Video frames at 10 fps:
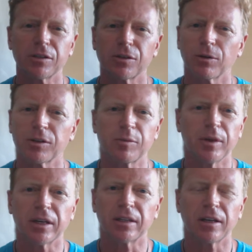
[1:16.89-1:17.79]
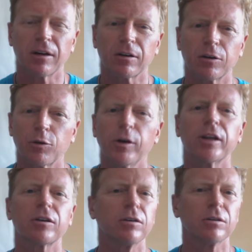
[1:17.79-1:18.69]
so to speak, that are
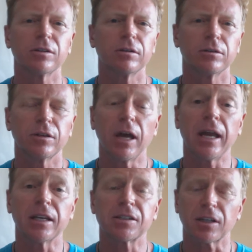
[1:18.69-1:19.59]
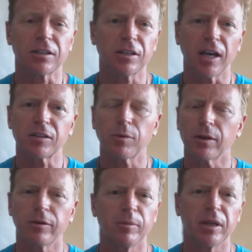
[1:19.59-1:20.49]
critical to any success,
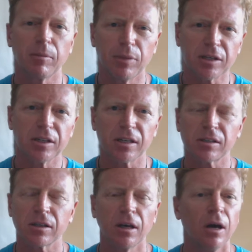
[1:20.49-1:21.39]
whether it be a business